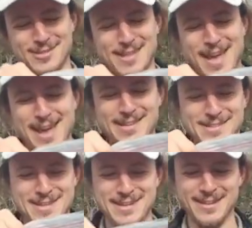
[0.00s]
Was the
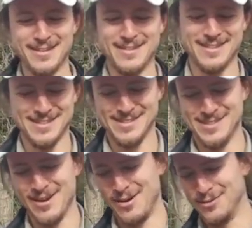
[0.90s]
AT.
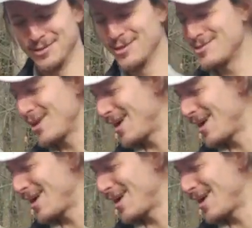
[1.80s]
So good